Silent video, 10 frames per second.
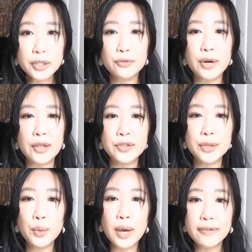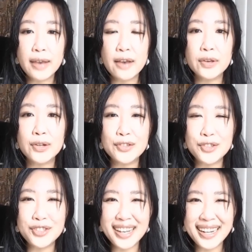of Rites, the way of heaven is
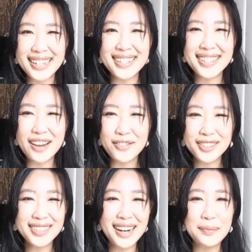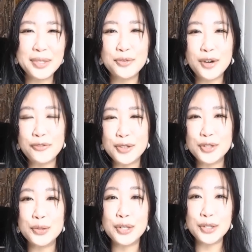cited several times in reference
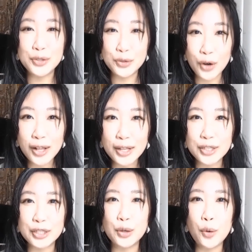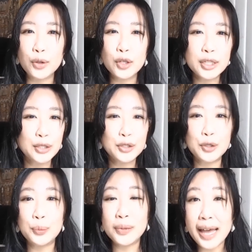to astrology or looking to
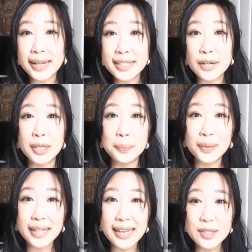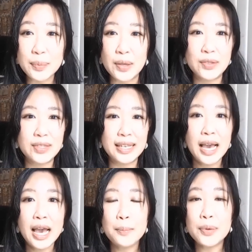planetary placements, the
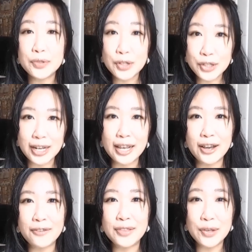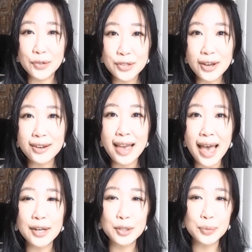positioning of the sun
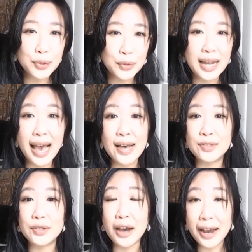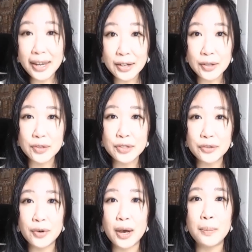and moon as guidance
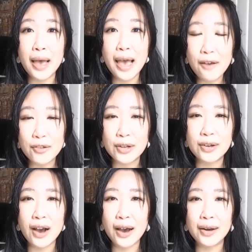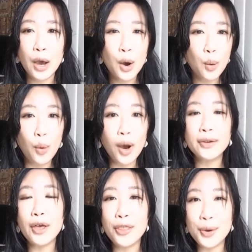from heaven on what
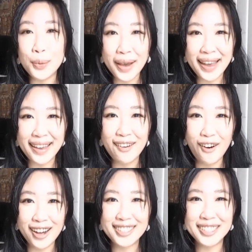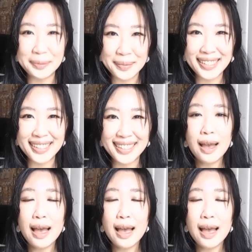the way ought to be.